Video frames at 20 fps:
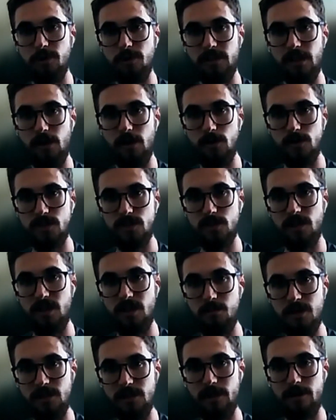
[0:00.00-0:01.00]
but they also
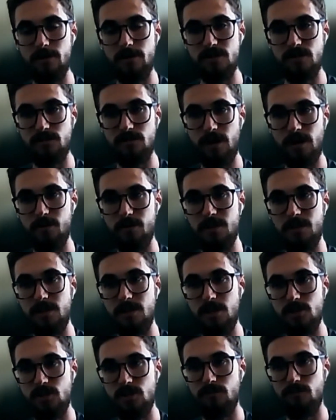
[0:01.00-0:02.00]
gave me letters of
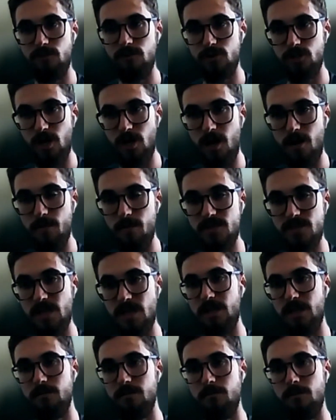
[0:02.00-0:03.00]
recommendation for jobs
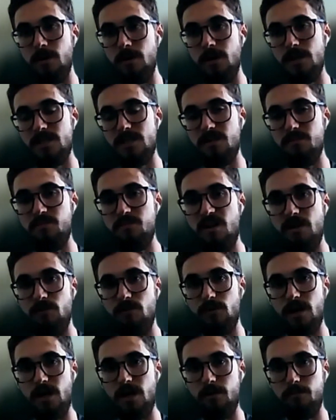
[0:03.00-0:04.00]
that I can
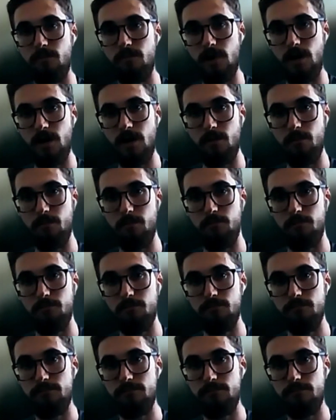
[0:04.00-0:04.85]
submit when I'm um,